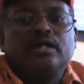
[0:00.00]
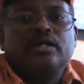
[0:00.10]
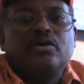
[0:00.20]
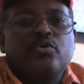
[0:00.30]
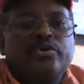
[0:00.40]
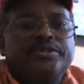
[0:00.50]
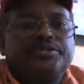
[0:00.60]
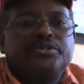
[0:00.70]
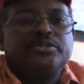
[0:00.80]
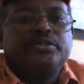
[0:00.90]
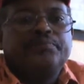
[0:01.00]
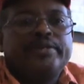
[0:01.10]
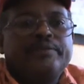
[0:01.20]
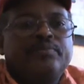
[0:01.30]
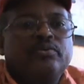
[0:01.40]
According to the
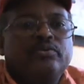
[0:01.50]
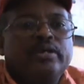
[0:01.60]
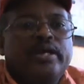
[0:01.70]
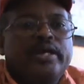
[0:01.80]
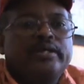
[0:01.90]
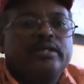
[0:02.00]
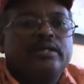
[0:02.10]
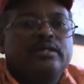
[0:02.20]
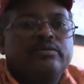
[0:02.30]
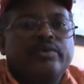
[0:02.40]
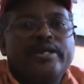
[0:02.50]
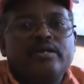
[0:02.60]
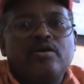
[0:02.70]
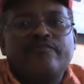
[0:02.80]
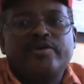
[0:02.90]
people at
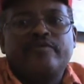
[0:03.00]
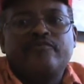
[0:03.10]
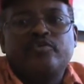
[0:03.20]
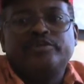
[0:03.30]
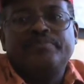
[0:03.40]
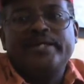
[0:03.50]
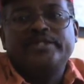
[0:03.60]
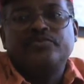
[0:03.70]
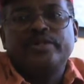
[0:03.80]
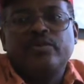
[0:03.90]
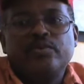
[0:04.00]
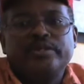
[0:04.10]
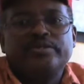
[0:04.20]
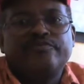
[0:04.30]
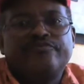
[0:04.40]
Randolph Air Force Base, when I
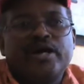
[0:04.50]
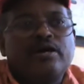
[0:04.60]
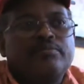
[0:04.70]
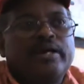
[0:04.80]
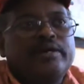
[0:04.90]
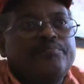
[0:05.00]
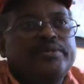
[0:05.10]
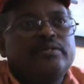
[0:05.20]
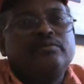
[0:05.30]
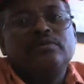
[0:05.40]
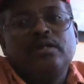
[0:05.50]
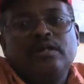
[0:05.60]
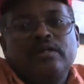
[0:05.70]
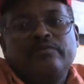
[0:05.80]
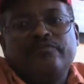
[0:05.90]
went to file my appeal
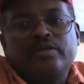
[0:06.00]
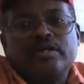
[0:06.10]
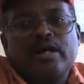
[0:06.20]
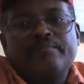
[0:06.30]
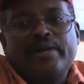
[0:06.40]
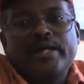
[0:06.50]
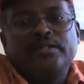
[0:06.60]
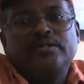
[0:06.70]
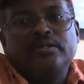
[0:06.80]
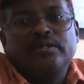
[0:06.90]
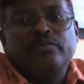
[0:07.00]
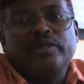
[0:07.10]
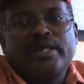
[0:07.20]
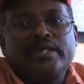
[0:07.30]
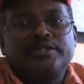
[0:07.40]
for combat
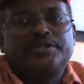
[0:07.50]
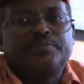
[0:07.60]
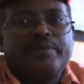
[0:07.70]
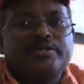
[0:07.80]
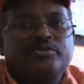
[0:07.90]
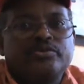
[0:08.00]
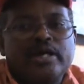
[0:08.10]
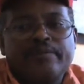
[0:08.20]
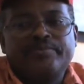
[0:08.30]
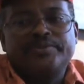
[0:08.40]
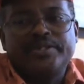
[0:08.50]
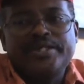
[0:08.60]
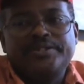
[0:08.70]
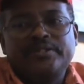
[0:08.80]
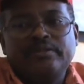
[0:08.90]
related special
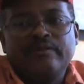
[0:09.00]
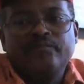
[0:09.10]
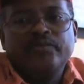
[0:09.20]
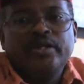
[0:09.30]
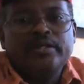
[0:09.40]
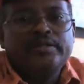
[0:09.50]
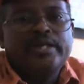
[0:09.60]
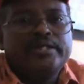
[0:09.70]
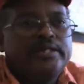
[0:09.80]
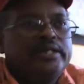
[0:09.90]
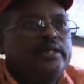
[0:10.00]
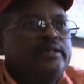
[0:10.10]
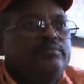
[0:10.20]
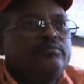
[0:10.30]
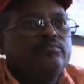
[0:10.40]
compensation, they
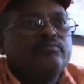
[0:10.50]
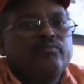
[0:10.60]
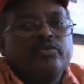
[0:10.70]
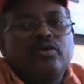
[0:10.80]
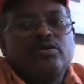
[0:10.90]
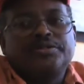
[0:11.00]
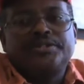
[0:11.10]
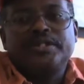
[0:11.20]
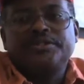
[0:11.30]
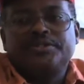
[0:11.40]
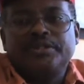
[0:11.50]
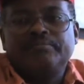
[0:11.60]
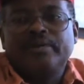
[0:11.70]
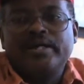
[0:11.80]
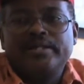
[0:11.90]
deemed, all of a sudden
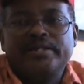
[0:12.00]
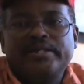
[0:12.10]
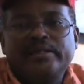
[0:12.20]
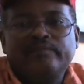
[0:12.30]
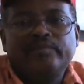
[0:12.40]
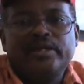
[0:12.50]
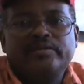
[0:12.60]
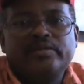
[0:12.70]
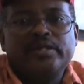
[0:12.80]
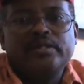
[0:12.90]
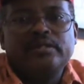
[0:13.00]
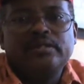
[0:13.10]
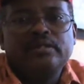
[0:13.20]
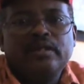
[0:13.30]
somebody deemed that the